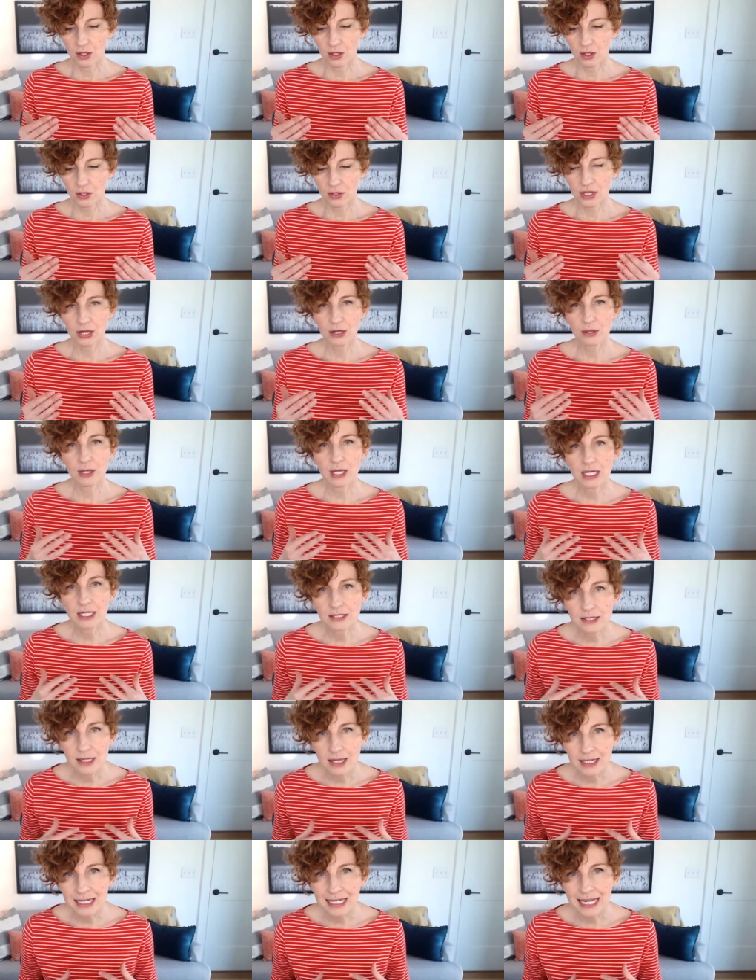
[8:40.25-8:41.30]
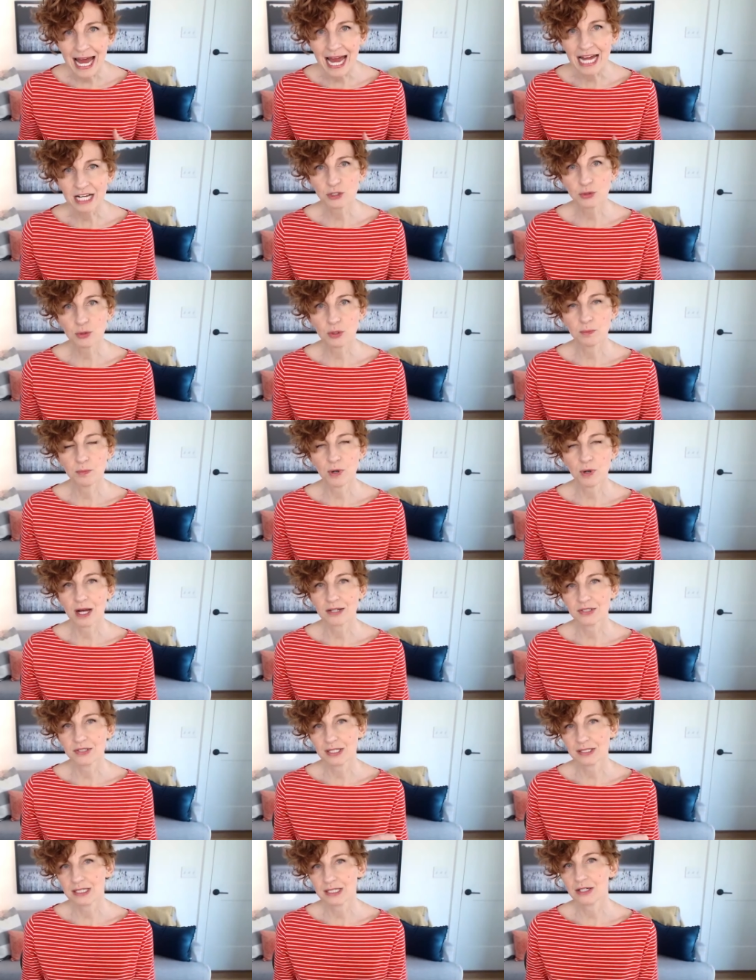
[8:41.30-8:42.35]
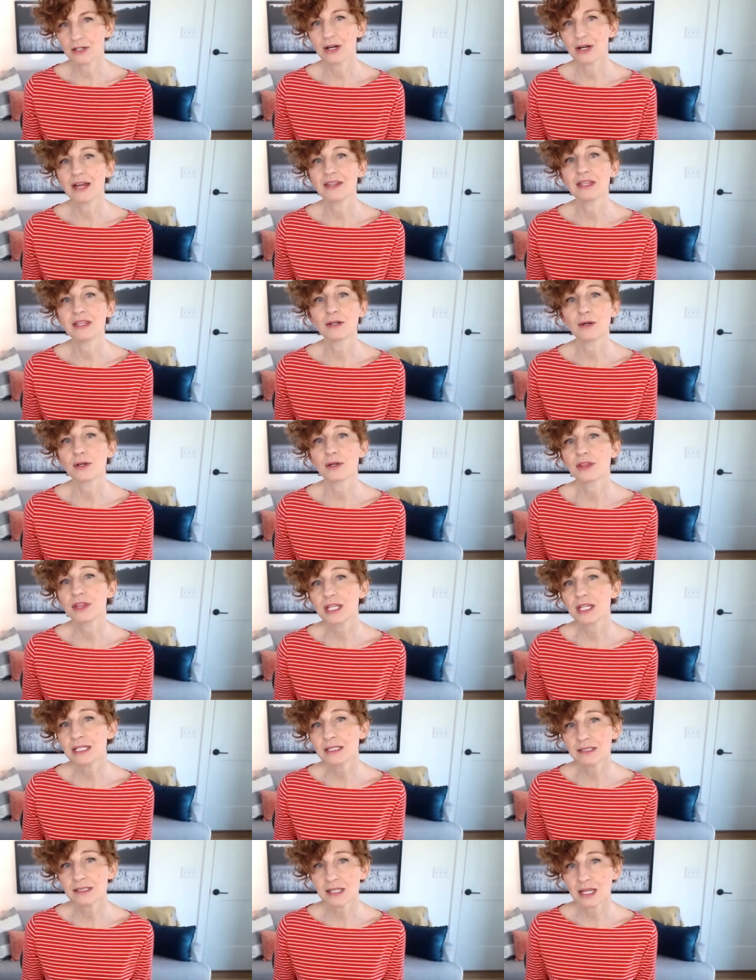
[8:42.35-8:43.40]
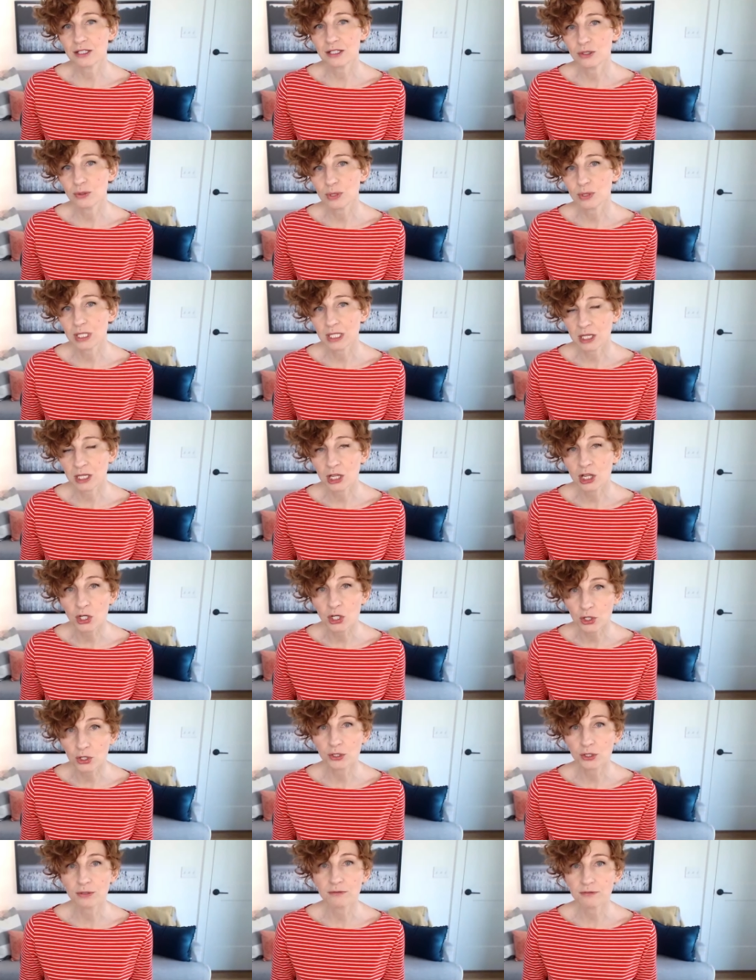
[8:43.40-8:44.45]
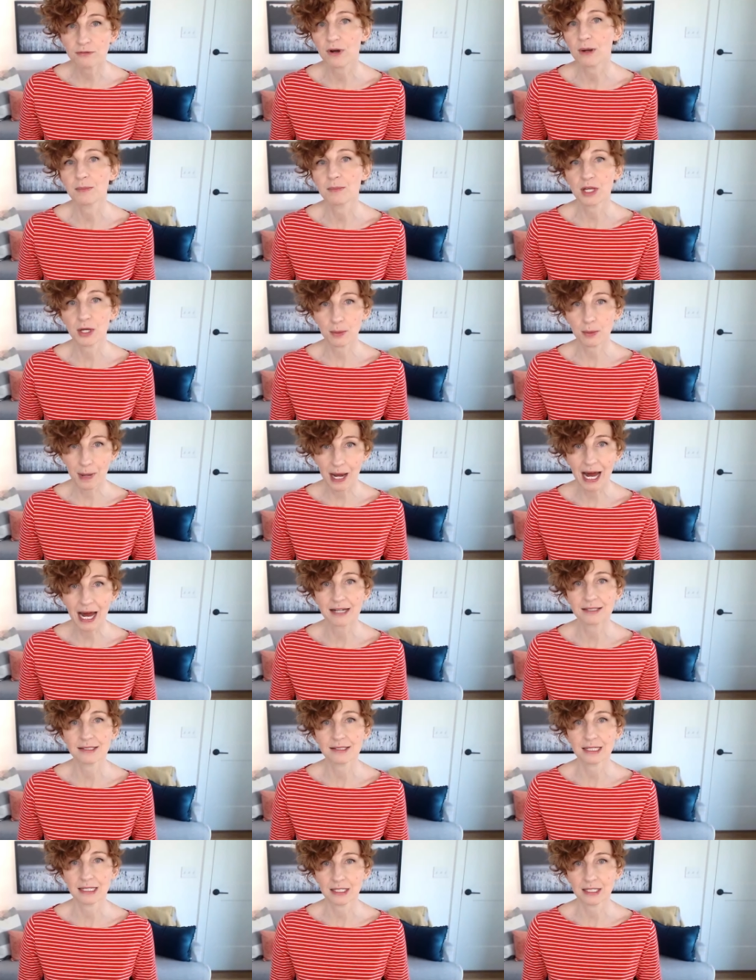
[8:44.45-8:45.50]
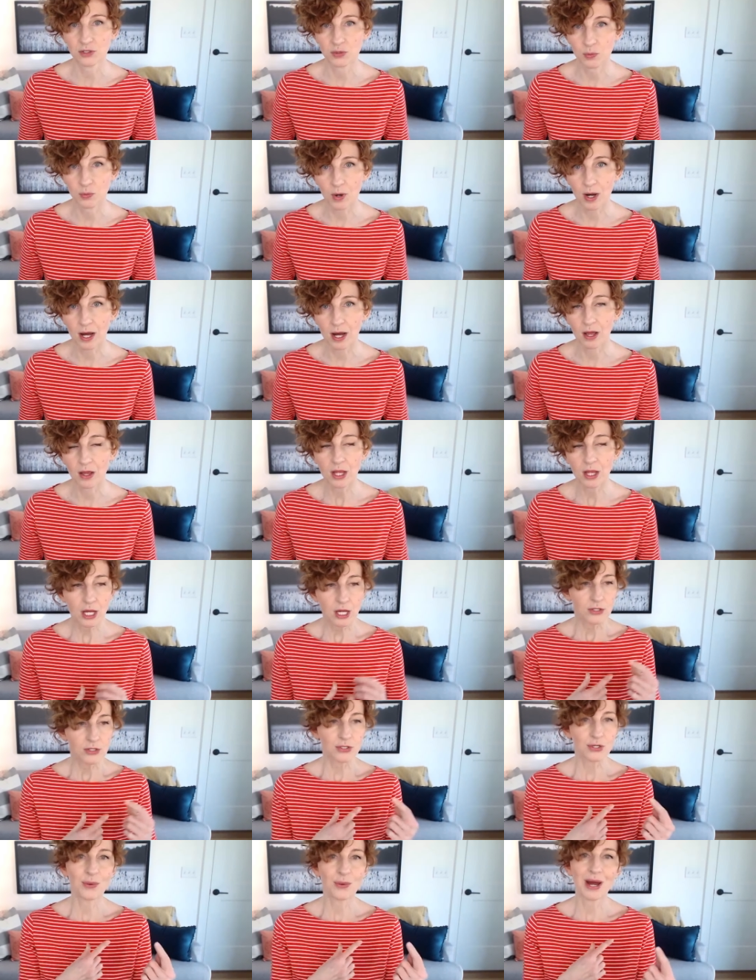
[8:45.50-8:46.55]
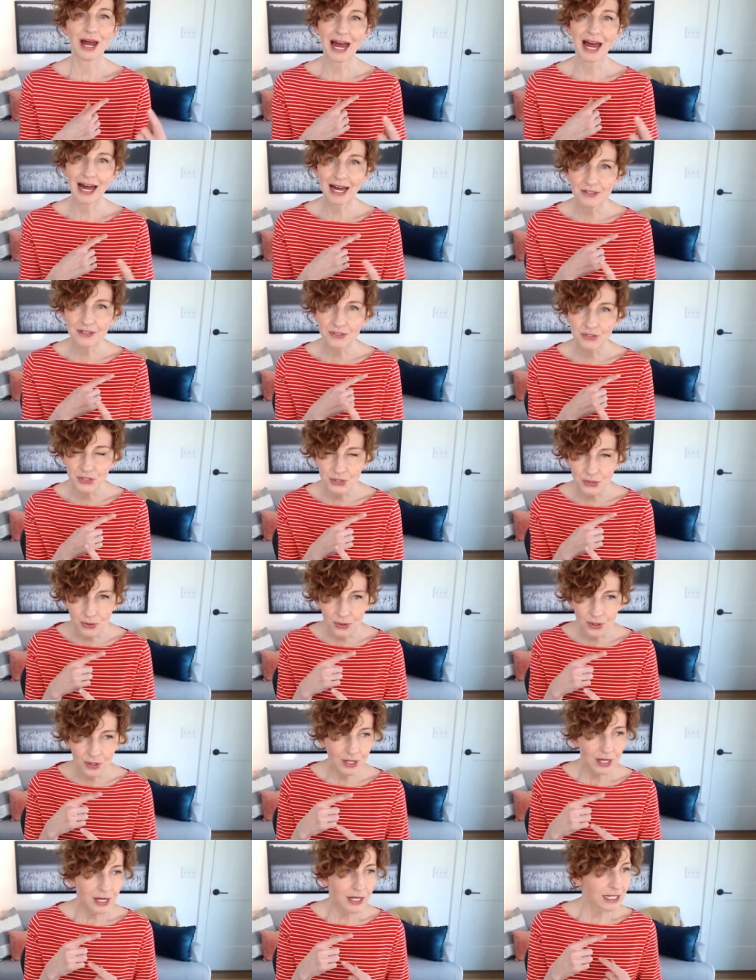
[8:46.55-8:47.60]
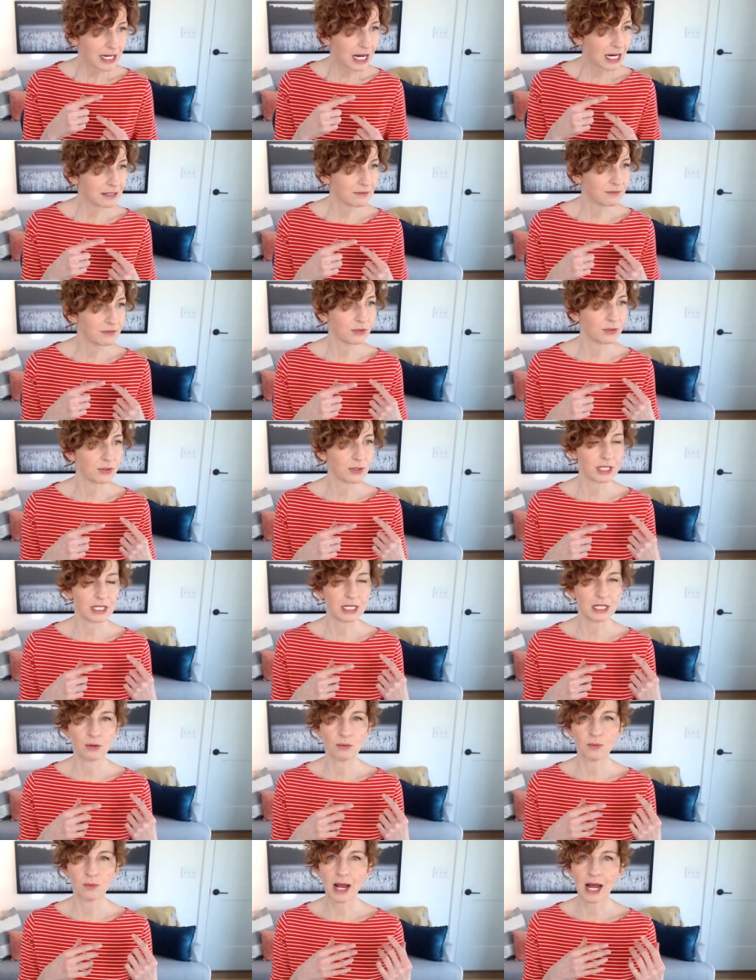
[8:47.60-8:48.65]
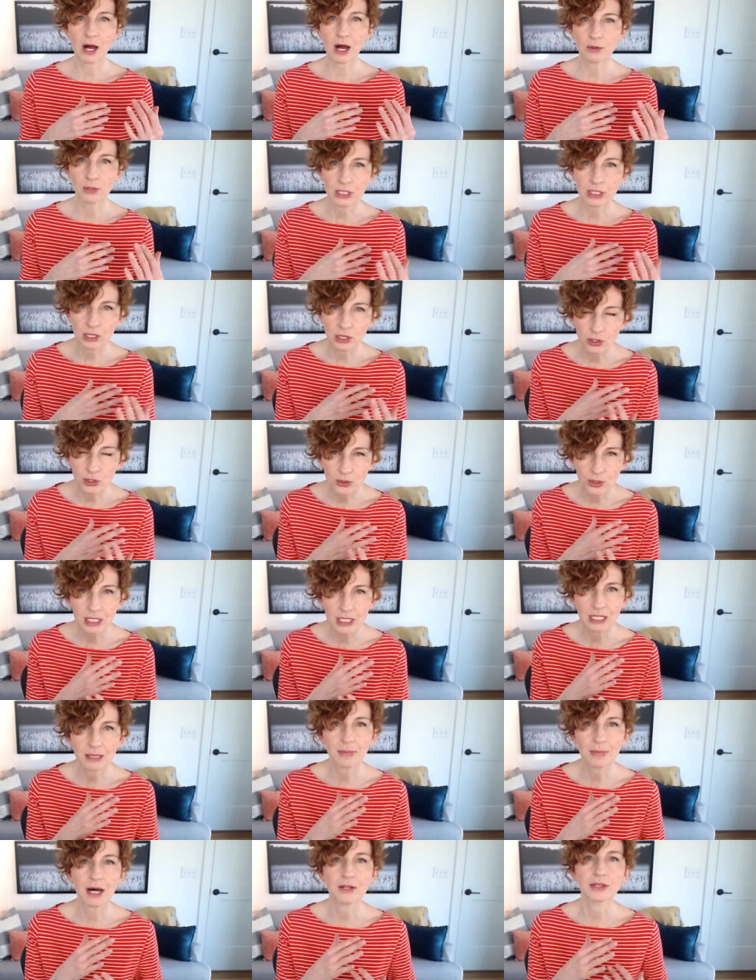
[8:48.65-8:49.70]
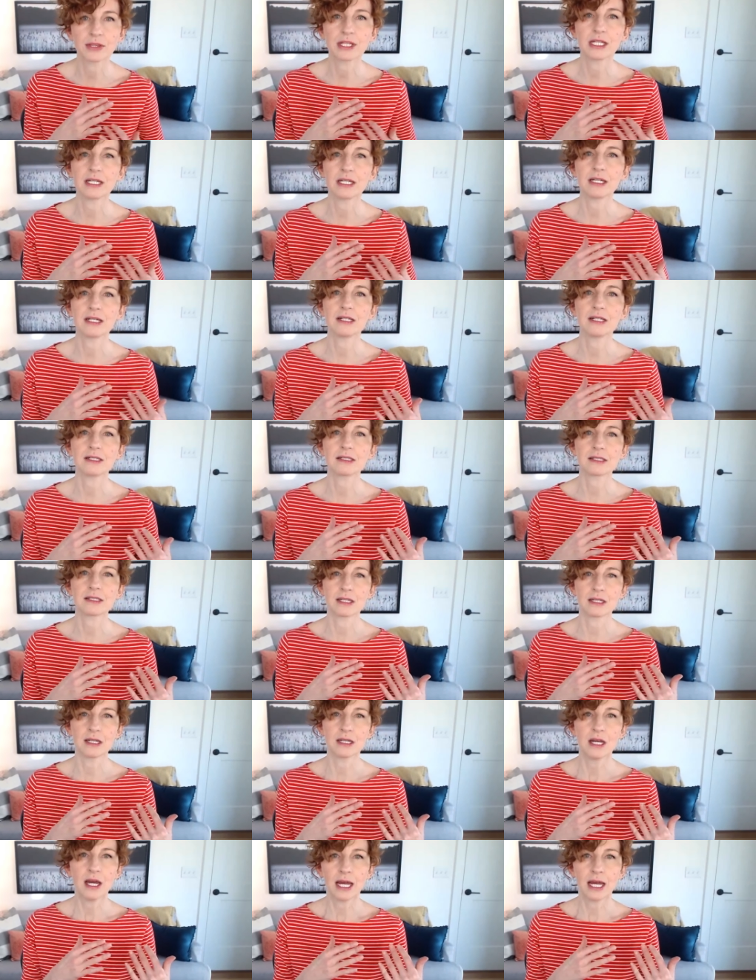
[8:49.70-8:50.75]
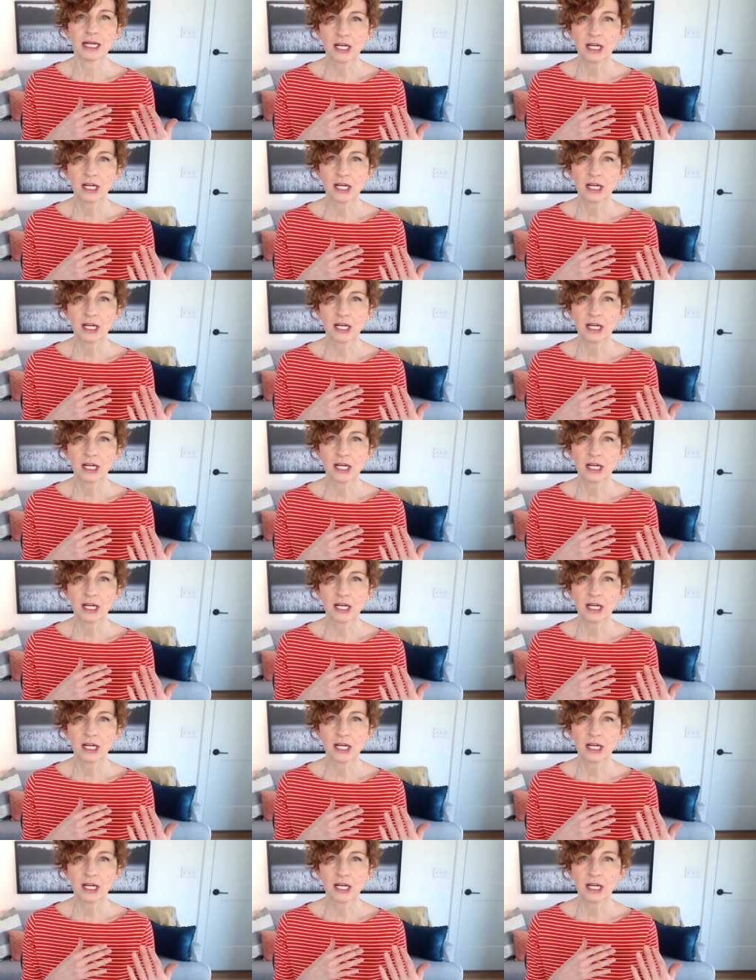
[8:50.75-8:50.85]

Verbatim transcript: there is a natural process here and there are things that you can learn from their passing as well so as you're kind of looking around and learning about this and, and